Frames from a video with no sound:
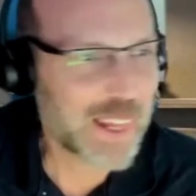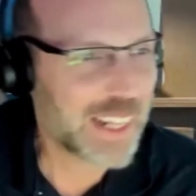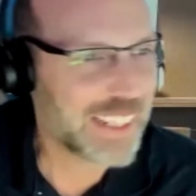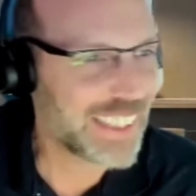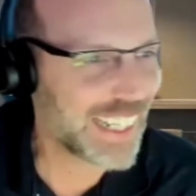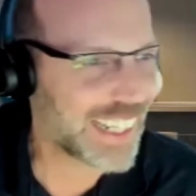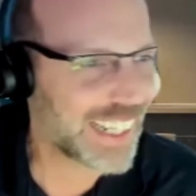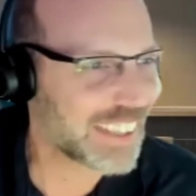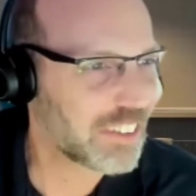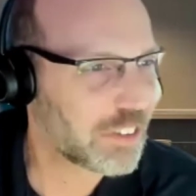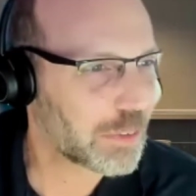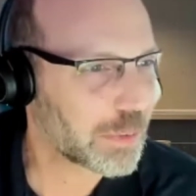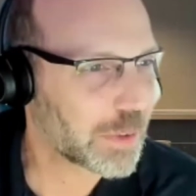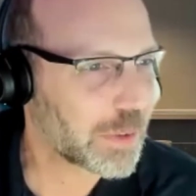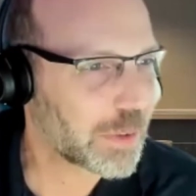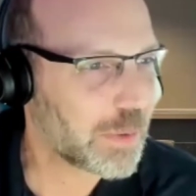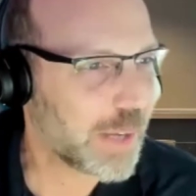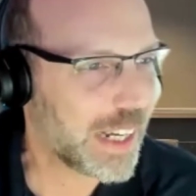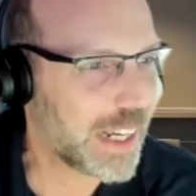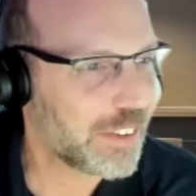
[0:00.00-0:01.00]
There's a
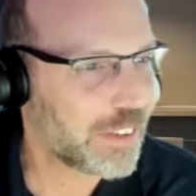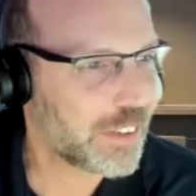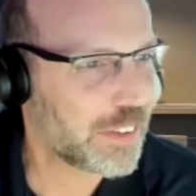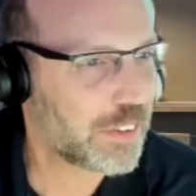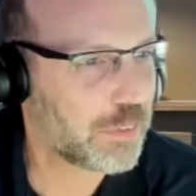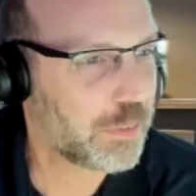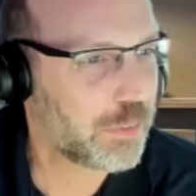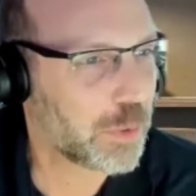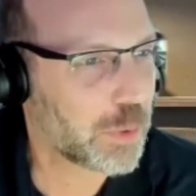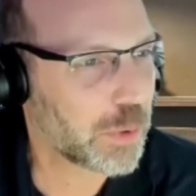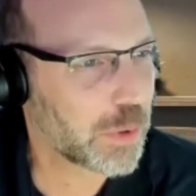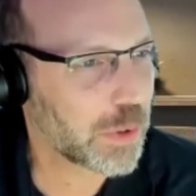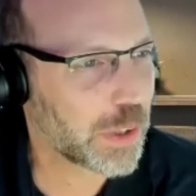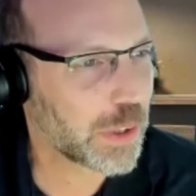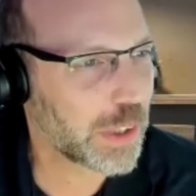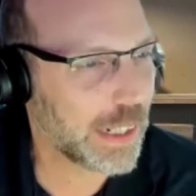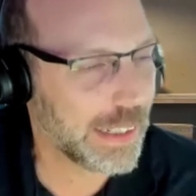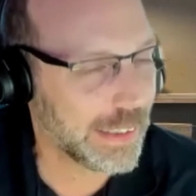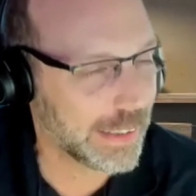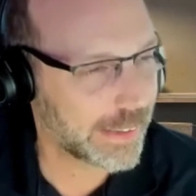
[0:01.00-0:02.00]
request
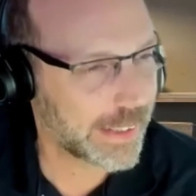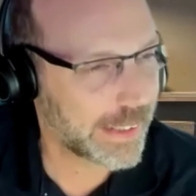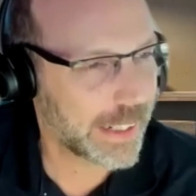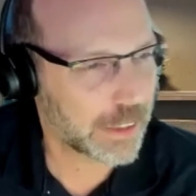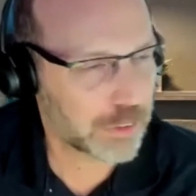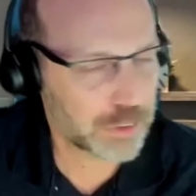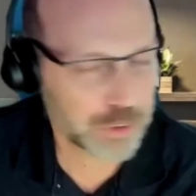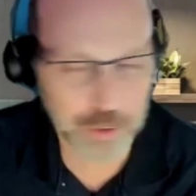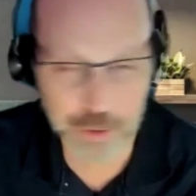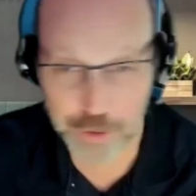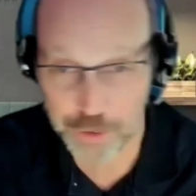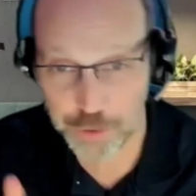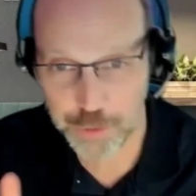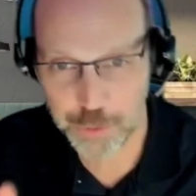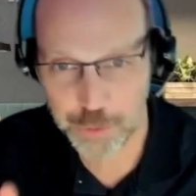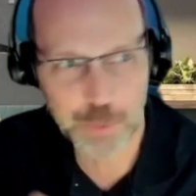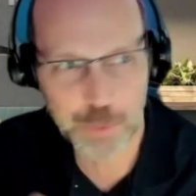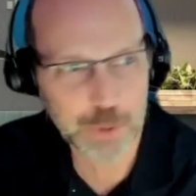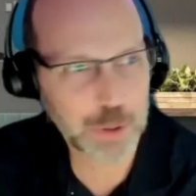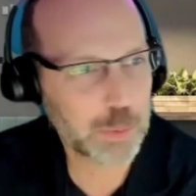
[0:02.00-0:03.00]
for, and I think I saw
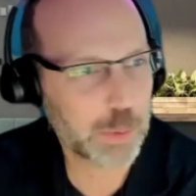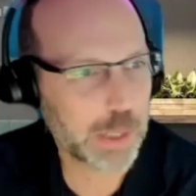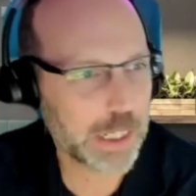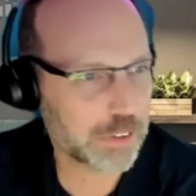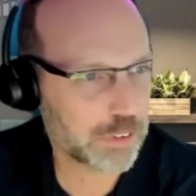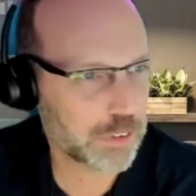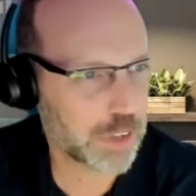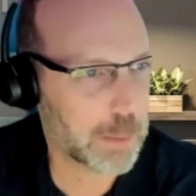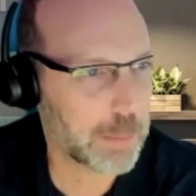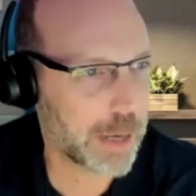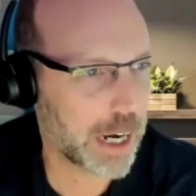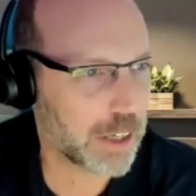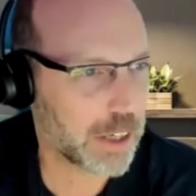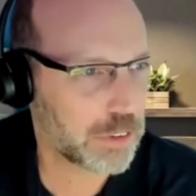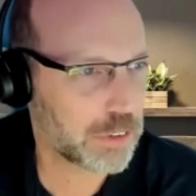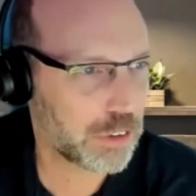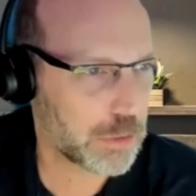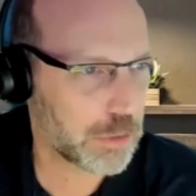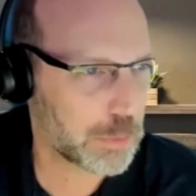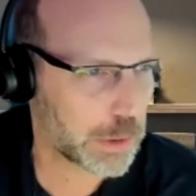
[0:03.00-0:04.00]
2 requests about
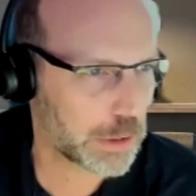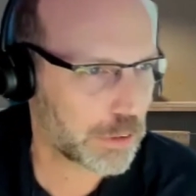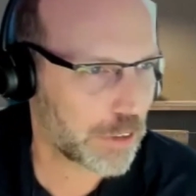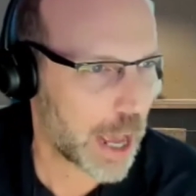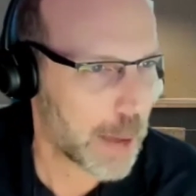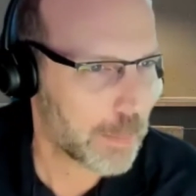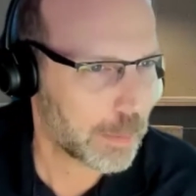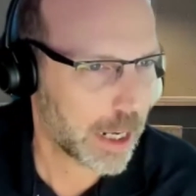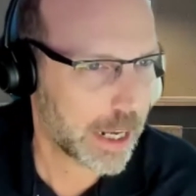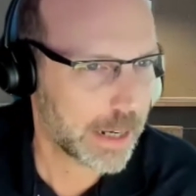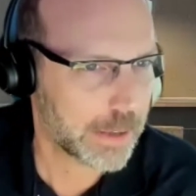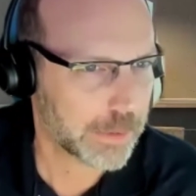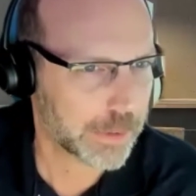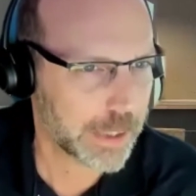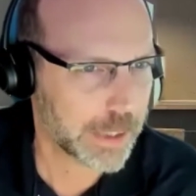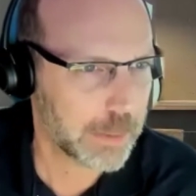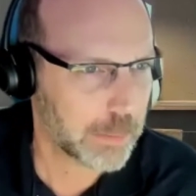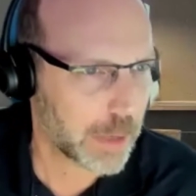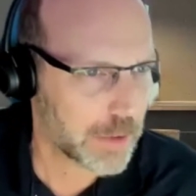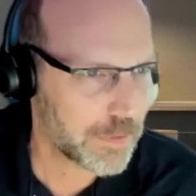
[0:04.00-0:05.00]
Citrix App
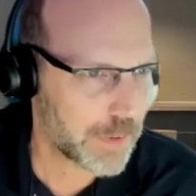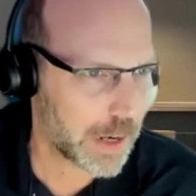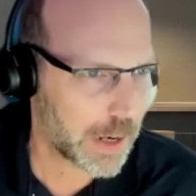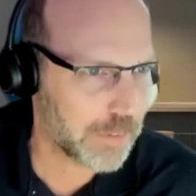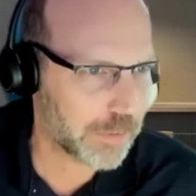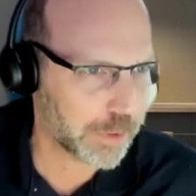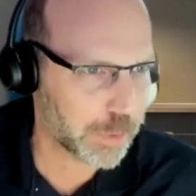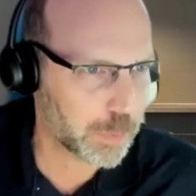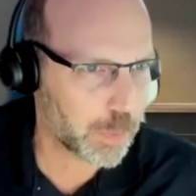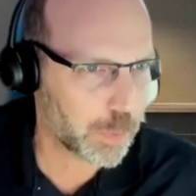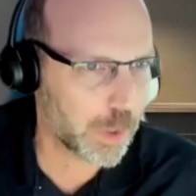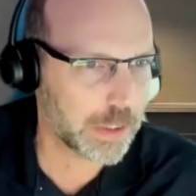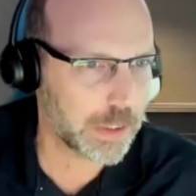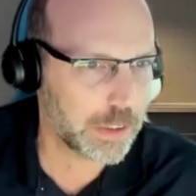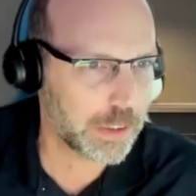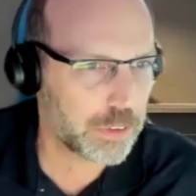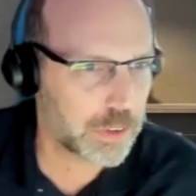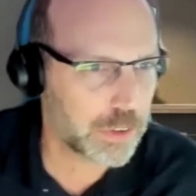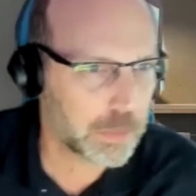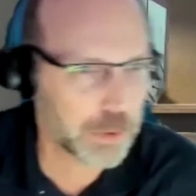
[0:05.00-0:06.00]
Layering. My favorite one
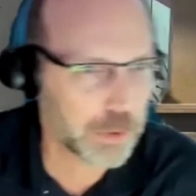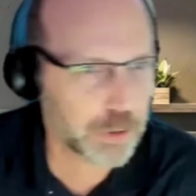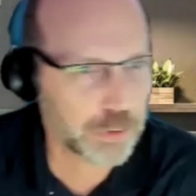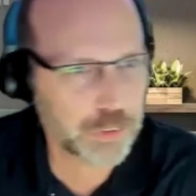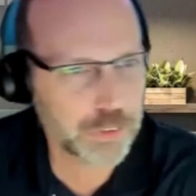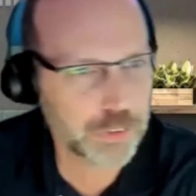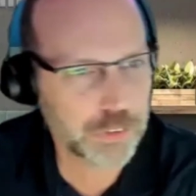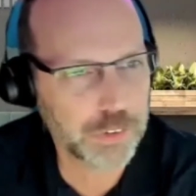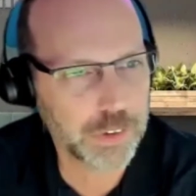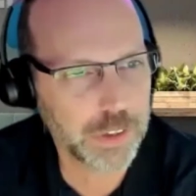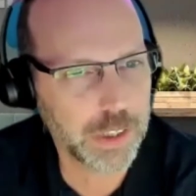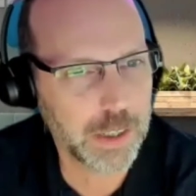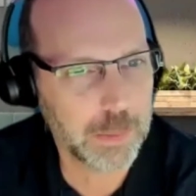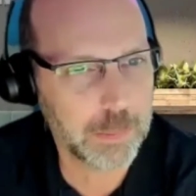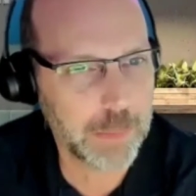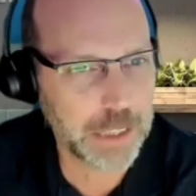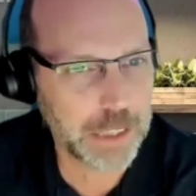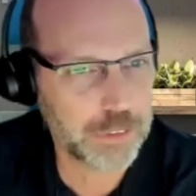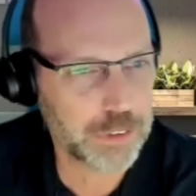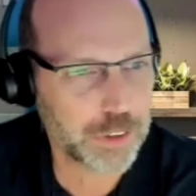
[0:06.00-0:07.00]
is the person
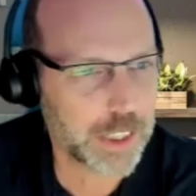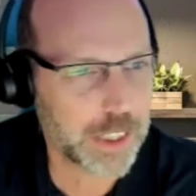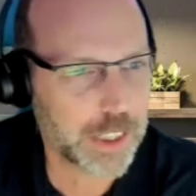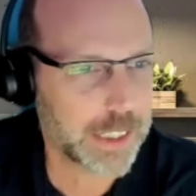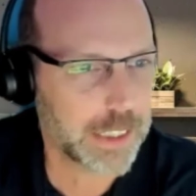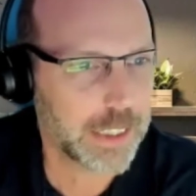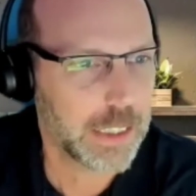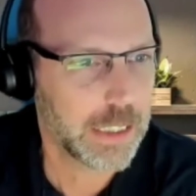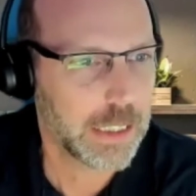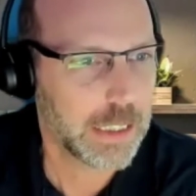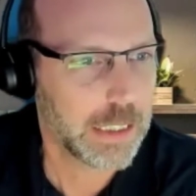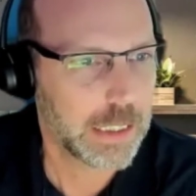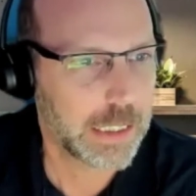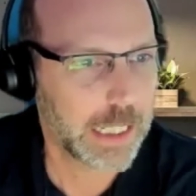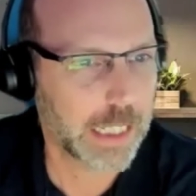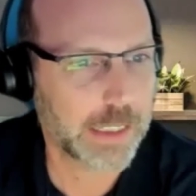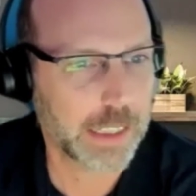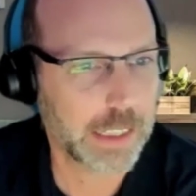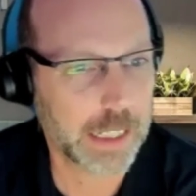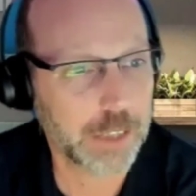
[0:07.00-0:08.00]
mentioning
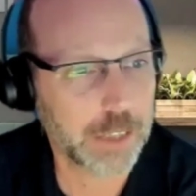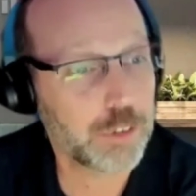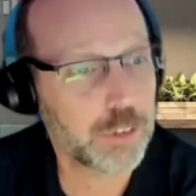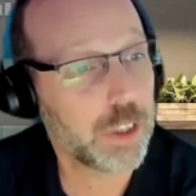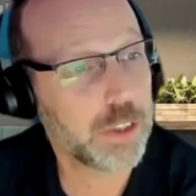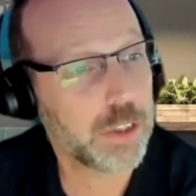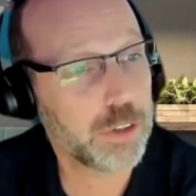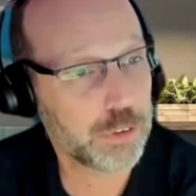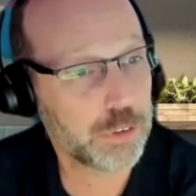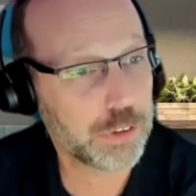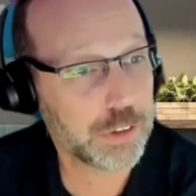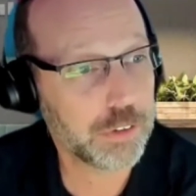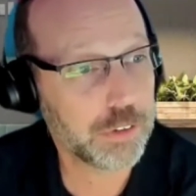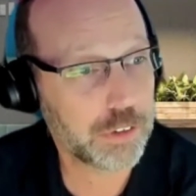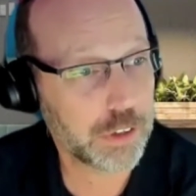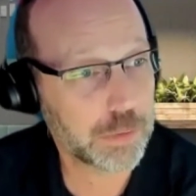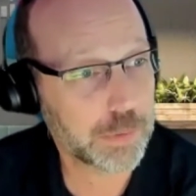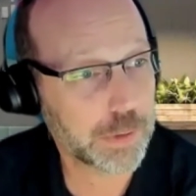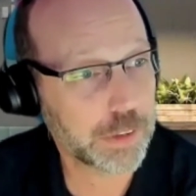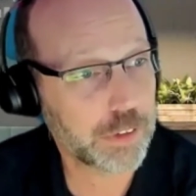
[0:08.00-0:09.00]
that they're actually using
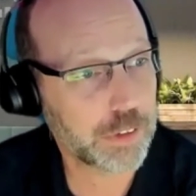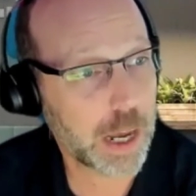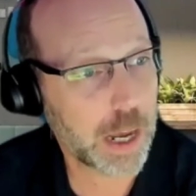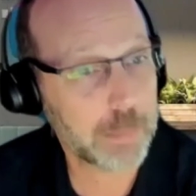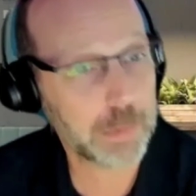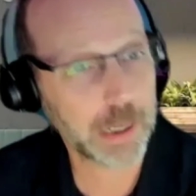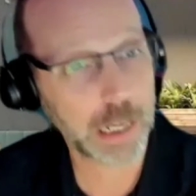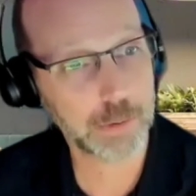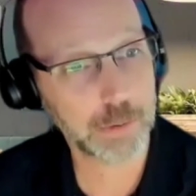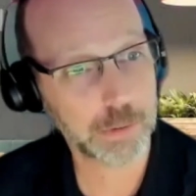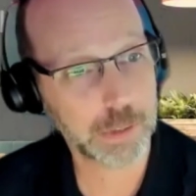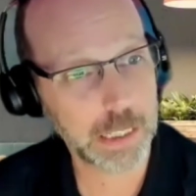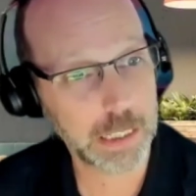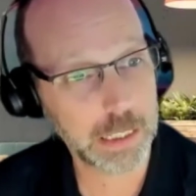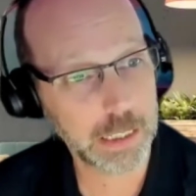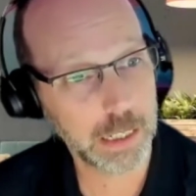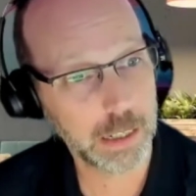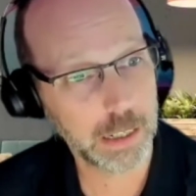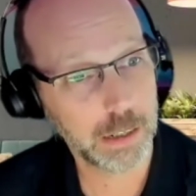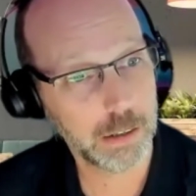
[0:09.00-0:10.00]
Citrix App
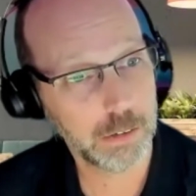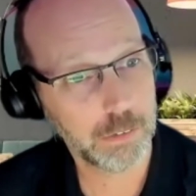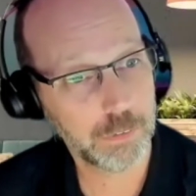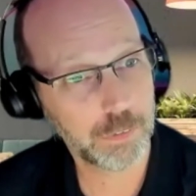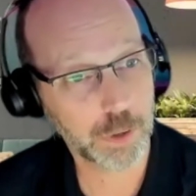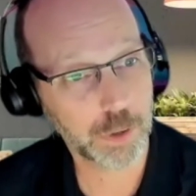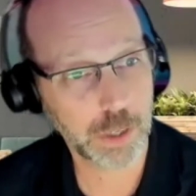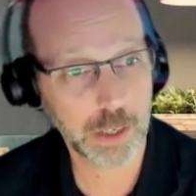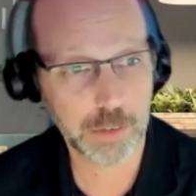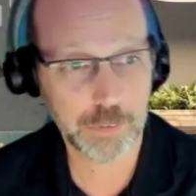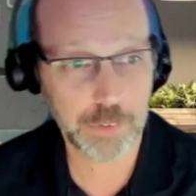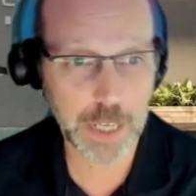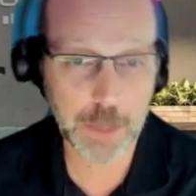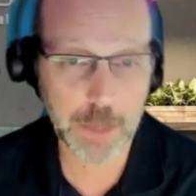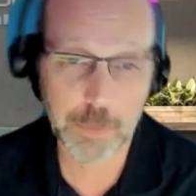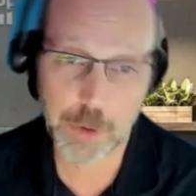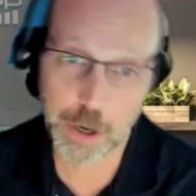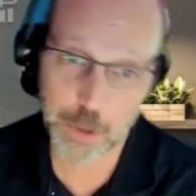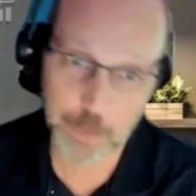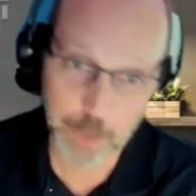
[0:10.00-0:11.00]
Layering for their
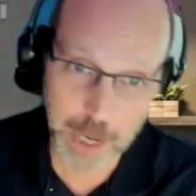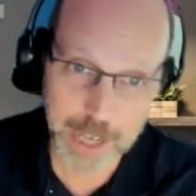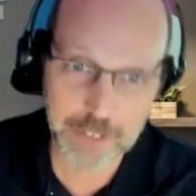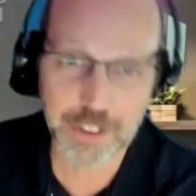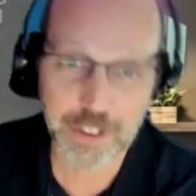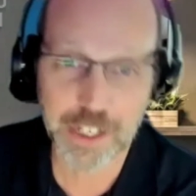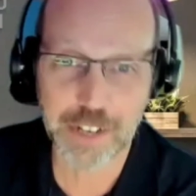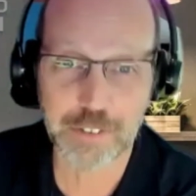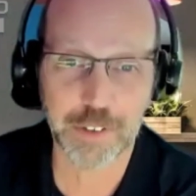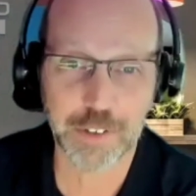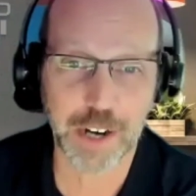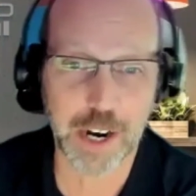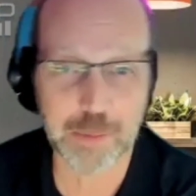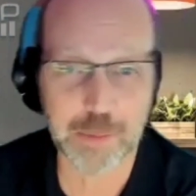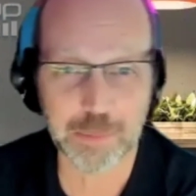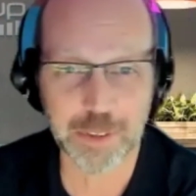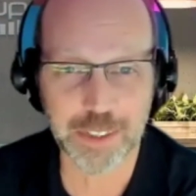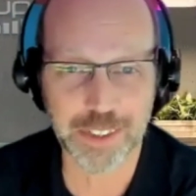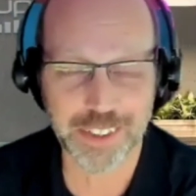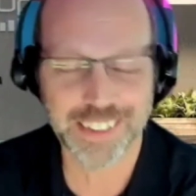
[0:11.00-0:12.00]
VMware Horizon
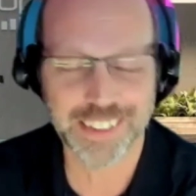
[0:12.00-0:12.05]
environment.